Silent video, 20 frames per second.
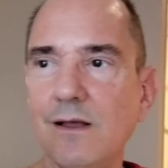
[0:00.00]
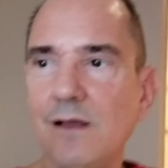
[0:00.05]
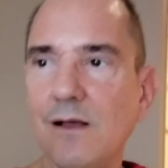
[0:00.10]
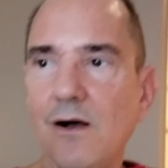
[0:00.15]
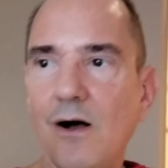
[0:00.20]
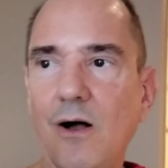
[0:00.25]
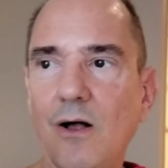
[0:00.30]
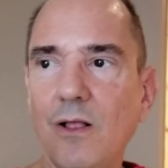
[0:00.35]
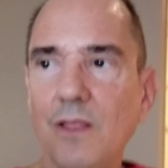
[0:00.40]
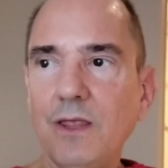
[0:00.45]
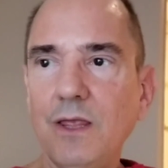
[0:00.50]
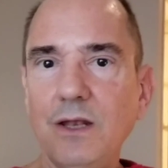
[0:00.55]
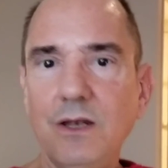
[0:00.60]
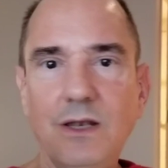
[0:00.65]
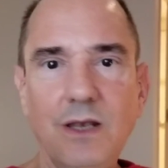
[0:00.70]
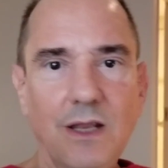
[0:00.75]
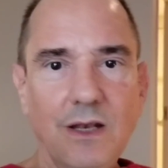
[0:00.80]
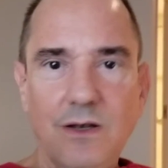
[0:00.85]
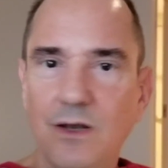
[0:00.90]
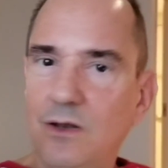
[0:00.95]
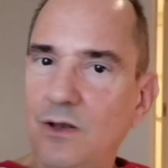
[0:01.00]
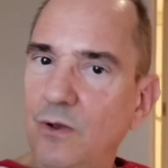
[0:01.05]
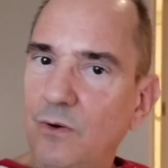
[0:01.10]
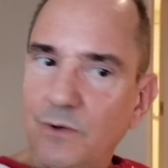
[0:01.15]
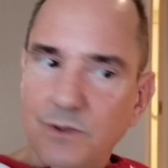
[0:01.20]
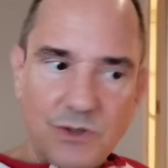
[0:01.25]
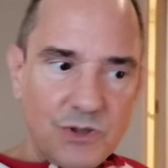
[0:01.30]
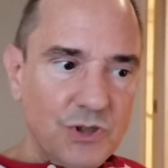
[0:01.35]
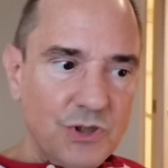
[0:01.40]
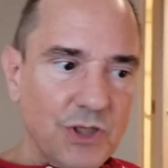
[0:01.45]
All you'd need to do
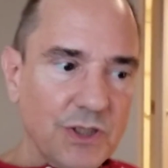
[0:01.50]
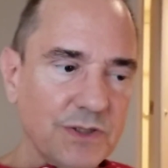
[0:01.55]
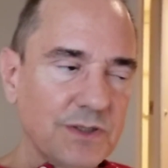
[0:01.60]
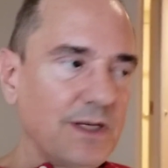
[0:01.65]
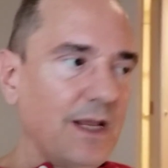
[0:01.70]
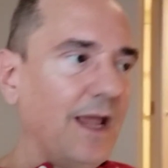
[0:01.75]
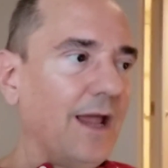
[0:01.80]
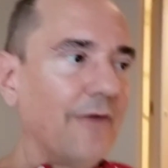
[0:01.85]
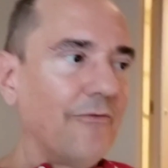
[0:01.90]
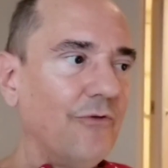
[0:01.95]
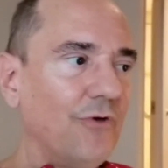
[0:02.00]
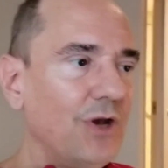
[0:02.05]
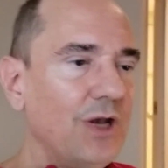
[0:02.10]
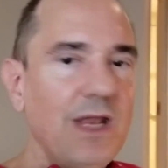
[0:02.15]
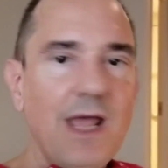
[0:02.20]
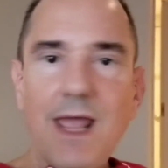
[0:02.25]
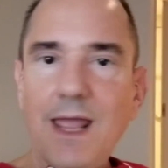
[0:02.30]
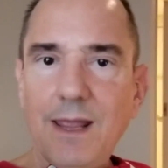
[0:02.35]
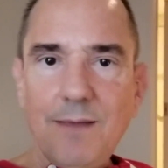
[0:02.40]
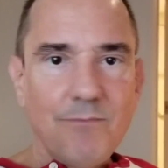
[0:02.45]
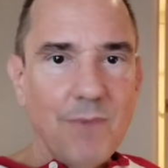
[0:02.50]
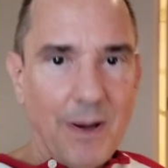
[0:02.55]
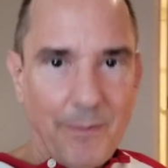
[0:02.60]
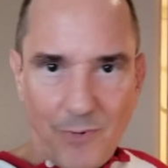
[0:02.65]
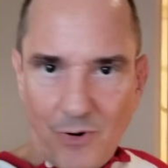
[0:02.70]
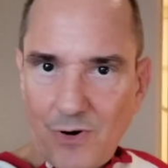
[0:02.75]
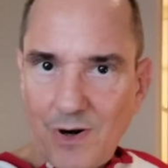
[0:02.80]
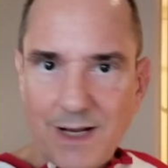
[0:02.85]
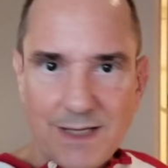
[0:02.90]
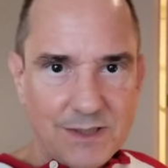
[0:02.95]
is just every day
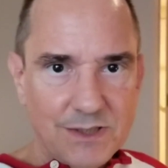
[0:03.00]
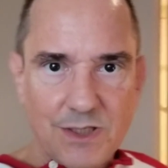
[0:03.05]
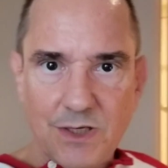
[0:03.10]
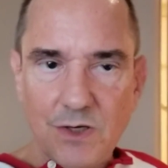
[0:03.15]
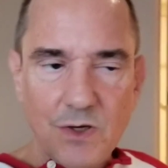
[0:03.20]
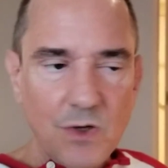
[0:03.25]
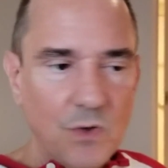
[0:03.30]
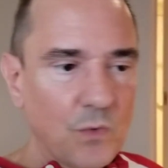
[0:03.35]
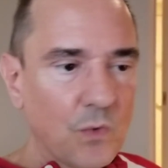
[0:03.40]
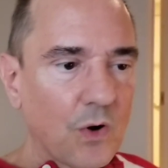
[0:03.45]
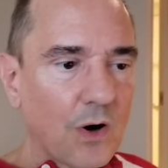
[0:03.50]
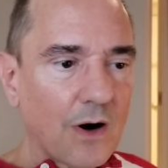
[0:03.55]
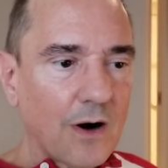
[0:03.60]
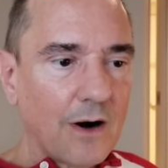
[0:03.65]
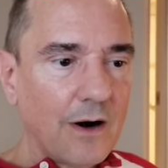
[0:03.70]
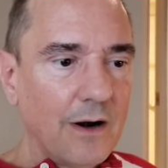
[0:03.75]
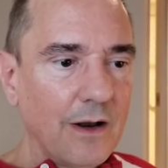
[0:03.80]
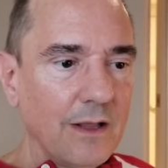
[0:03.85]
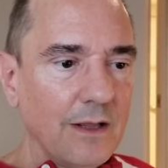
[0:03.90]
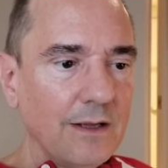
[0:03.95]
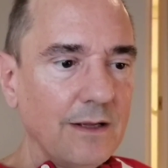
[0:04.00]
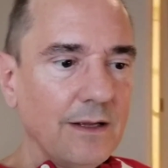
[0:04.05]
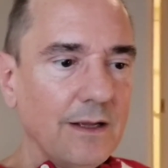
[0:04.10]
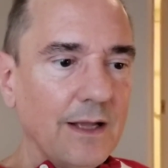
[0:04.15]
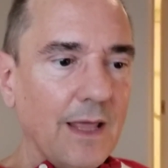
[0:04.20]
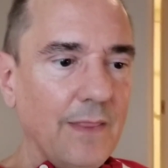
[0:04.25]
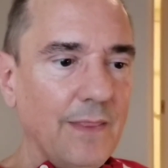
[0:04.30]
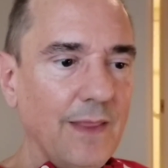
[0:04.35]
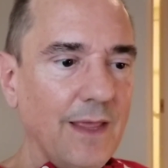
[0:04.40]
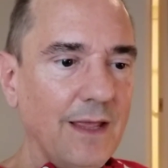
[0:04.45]
memorize a new word,
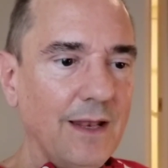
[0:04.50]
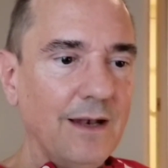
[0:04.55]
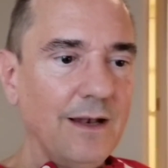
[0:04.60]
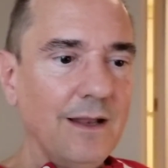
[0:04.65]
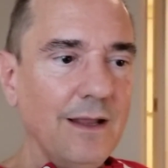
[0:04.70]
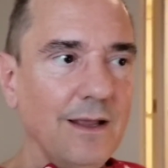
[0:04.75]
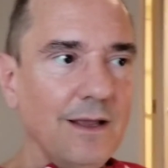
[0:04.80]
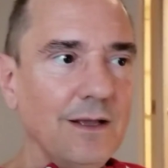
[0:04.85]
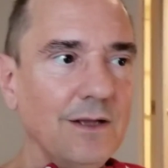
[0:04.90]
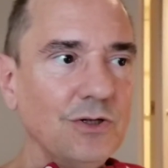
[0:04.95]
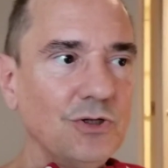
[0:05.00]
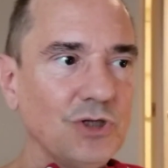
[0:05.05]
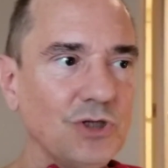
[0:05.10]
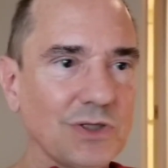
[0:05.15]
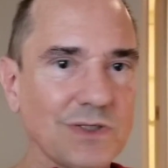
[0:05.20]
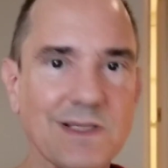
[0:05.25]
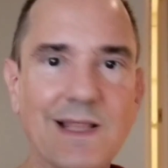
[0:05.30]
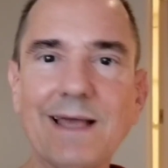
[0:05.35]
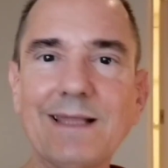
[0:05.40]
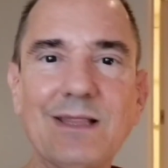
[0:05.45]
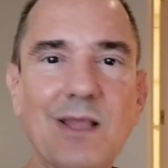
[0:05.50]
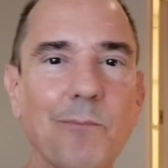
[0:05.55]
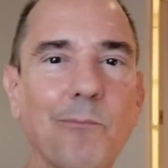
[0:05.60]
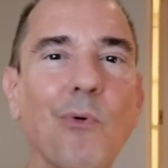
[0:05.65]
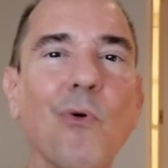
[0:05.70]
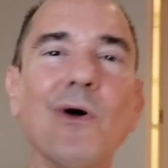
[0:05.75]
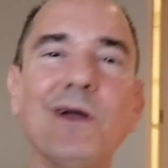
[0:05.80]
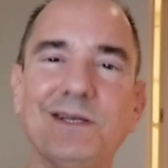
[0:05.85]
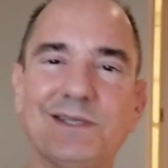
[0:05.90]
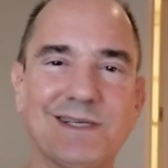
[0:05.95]
and then just like the
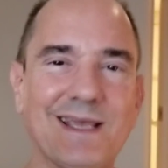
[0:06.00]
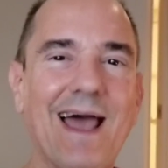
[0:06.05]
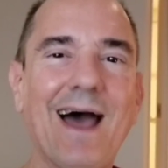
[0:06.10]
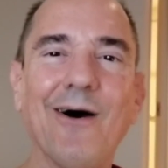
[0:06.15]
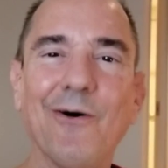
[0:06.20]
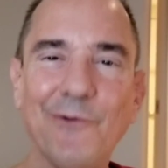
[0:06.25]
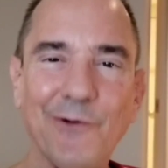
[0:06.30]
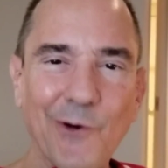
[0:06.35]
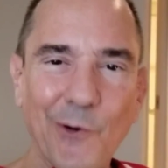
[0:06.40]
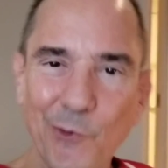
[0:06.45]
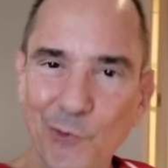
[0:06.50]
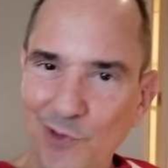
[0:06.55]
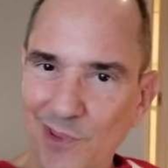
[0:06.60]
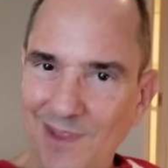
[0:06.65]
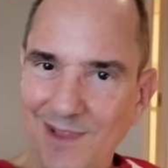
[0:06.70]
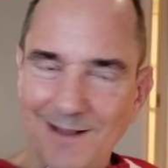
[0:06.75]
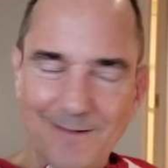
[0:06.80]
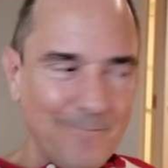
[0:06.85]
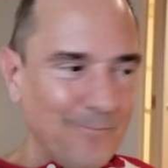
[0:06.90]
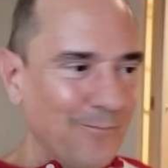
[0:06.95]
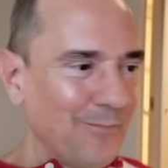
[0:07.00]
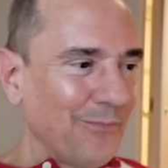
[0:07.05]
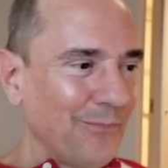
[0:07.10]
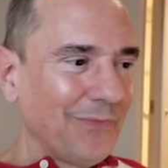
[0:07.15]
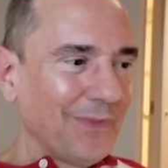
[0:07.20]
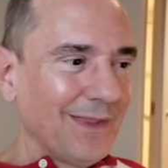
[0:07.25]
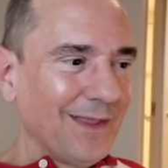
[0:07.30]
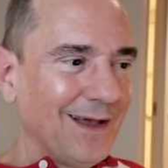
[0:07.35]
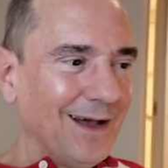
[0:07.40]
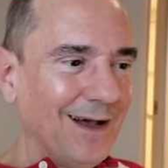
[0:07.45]
Boy Scout oath,
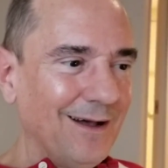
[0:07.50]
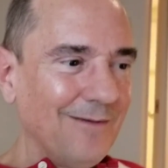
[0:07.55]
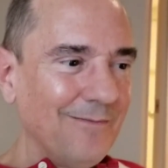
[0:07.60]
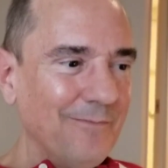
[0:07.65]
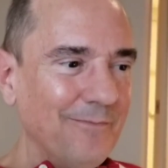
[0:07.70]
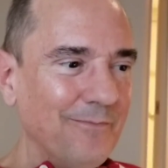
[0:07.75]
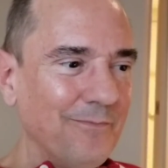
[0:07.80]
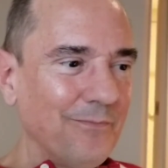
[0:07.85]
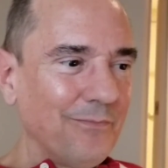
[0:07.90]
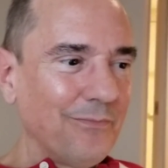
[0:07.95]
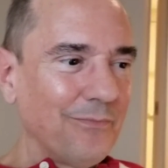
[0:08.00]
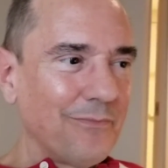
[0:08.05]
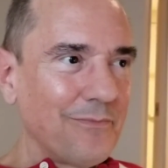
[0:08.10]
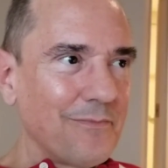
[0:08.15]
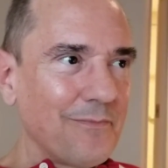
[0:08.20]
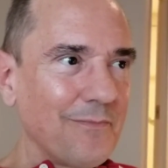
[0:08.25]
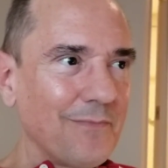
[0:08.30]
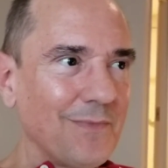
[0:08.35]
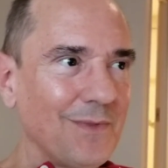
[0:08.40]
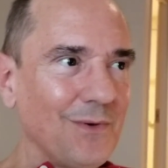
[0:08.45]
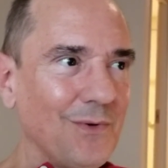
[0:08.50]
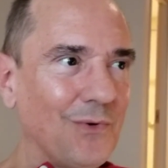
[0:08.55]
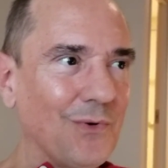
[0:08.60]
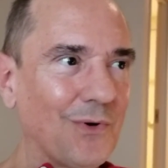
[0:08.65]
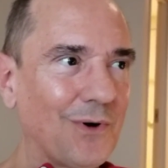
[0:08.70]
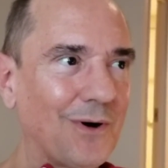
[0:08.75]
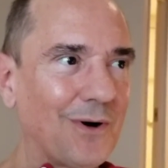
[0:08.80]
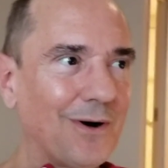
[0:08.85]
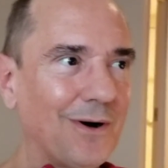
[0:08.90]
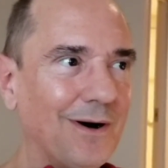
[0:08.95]
um,
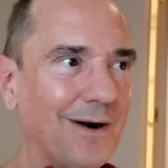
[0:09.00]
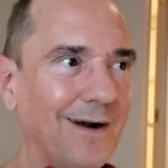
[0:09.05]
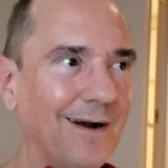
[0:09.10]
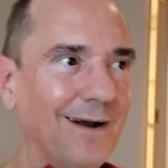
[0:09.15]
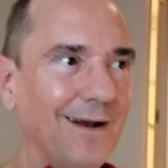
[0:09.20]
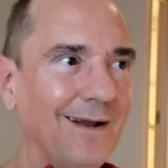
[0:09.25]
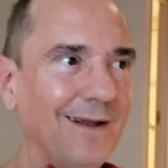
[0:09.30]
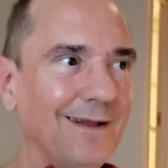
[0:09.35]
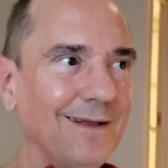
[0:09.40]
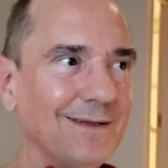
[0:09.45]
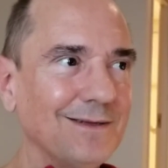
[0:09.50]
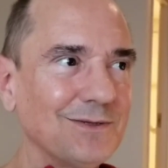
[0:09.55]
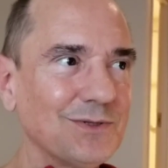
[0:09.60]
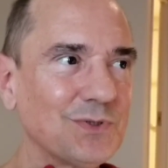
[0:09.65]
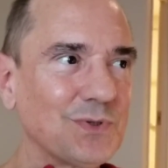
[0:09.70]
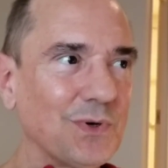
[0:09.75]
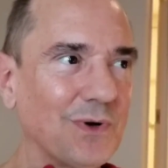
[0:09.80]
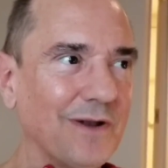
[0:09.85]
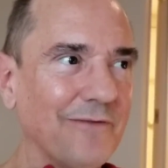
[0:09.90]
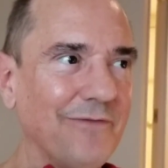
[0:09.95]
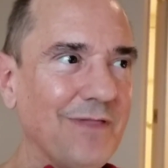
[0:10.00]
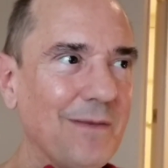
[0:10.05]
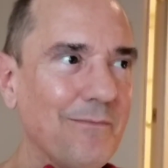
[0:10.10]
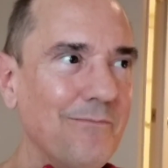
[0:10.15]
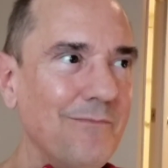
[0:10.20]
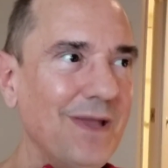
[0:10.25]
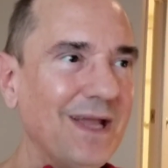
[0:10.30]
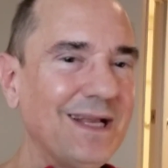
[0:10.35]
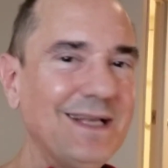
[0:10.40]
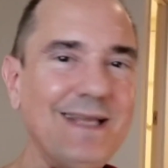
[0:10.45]
or sort of the
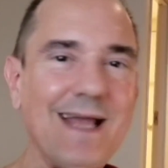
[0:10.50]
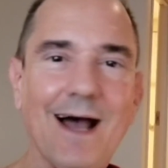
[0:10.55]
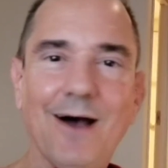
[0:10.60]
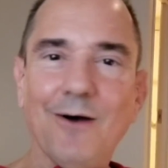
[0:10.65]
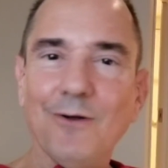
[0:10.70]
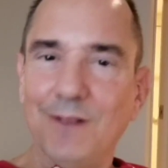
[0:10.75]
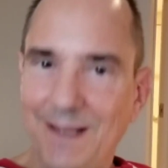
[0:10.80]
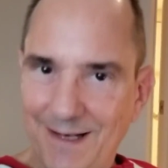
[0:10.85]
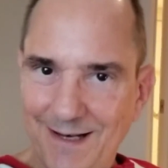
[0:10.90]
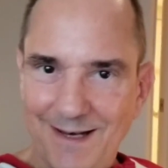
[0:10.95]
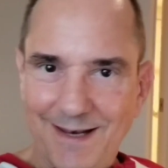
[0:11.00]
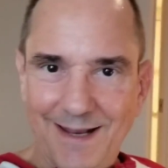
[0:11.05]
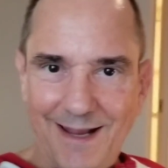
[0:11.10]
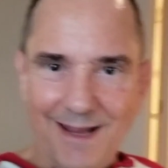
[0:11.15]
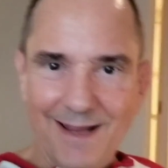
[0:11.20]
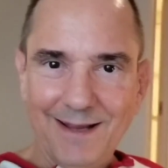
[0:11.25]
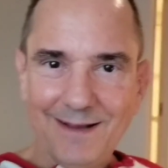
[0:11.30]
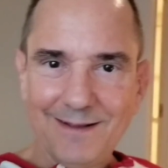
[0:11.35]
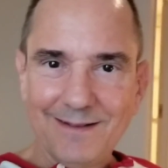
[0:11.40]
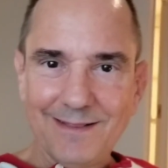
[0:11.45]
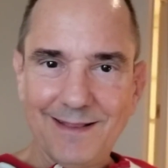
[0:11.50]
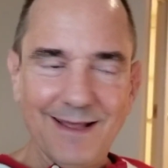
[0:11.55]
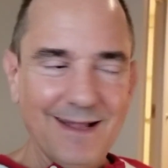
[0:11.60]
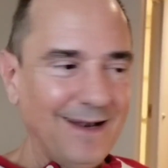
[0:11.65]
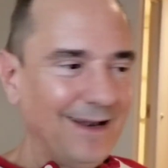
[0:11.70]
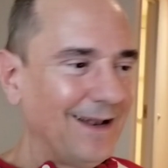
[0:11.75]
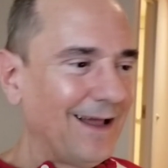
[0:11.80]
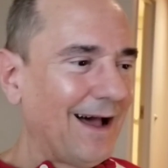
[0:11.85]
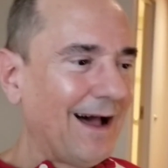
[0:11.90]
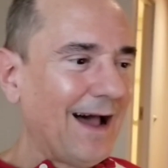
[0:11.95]
MGTOW litany that
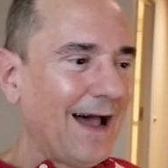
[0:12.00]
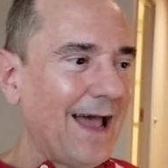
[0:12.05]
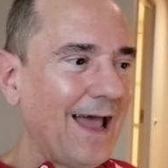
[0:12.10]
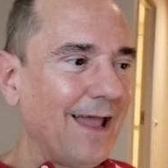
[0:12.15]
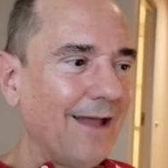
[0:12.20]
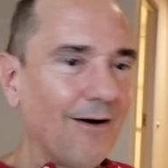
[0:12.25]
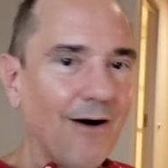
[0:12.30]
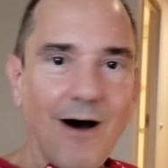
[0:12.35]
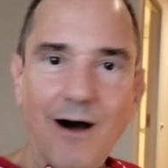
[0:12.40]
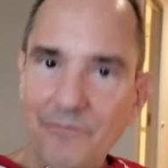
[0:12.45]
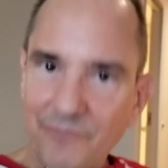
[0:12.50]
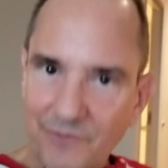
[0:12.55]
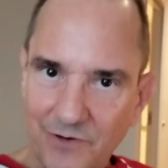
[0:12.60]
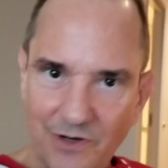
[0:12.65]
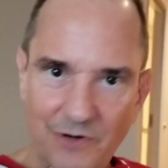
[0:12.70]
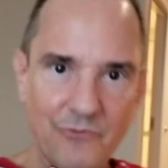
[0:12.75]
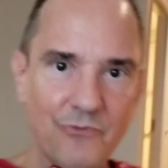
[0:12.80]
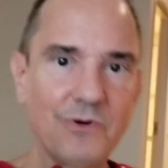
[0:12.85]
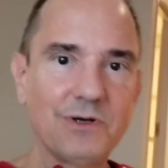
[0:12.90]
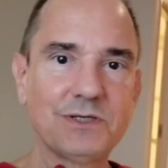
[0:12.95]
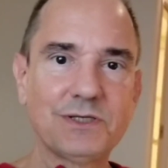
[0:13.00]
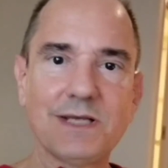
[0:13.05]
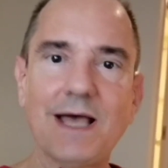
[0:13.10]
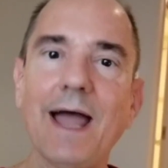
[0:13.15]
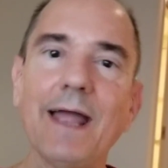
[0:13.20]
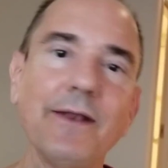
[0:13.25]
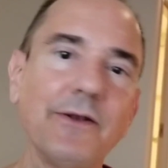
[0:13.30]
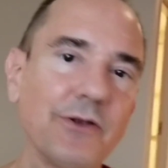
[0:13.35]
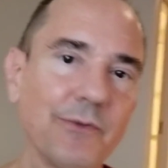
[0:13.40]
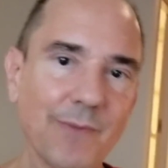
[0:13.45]
I often
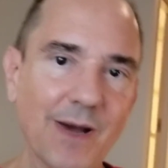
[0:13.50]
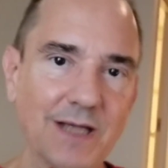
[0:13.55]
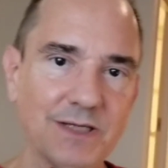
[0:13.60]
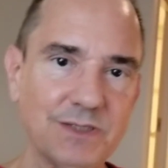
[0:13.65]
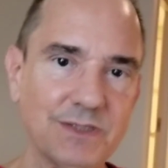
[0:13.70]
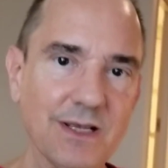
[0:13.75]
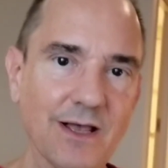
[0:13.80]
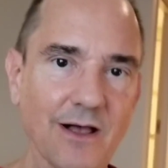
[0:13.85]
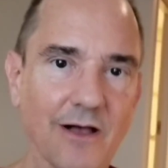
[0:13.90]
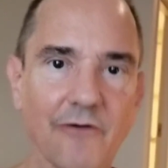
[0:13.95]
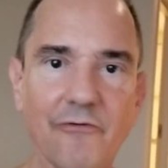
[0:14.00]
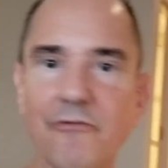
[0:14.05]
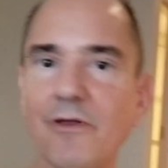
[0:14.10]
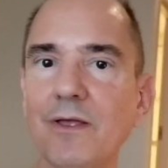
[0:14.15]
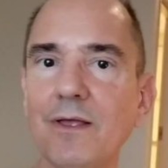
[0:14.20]
recite to myself